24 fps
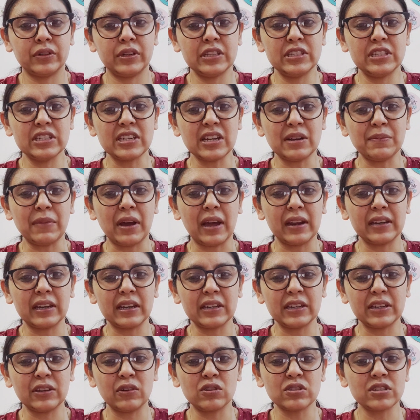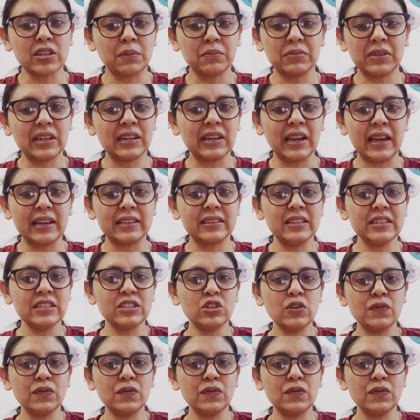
digital marketing or something like this.